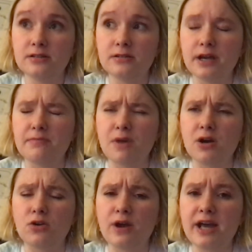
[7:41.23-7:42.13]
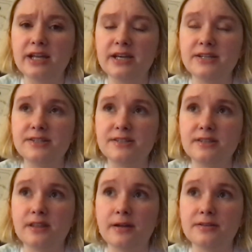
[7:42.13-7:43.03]
Like, Margarete is
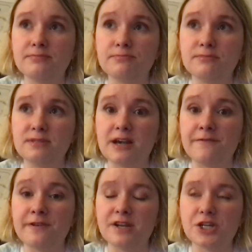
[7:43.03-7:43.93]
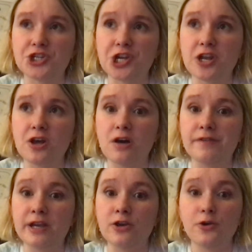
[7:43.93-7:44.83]
the definition of
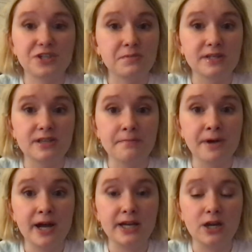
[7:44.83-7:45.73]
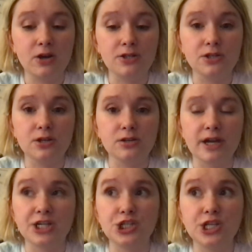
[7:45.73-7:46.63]
a notice me senpai character.
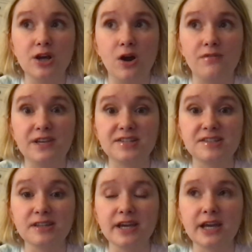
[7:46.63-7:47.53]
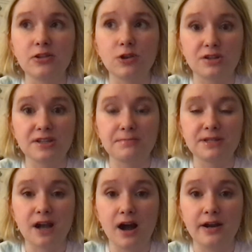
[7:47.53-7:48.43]
Like, she obviously looks up
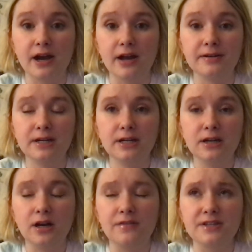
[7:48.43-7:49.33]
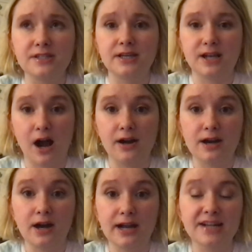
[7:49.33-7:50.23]
to Kanon. Obviously,
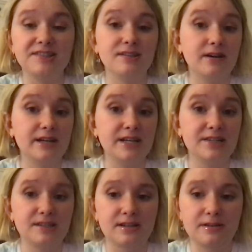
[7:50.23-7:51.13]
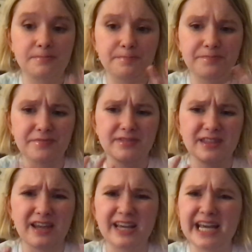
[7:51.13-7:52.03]
Kanon is
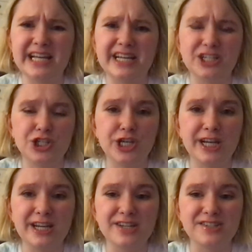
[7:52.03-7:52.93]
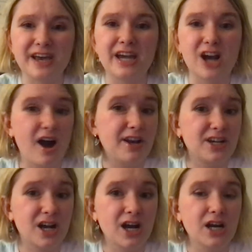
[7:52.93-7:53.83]
like a genius like
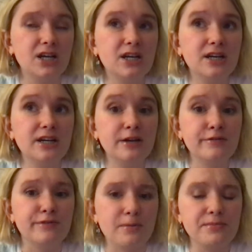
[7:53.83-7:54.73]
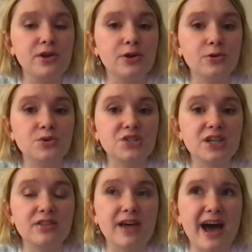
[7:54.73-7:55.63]
Hanukkah from Muse,
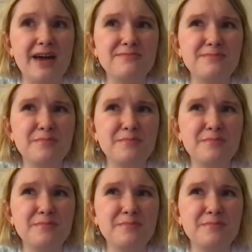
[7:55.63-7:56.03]
that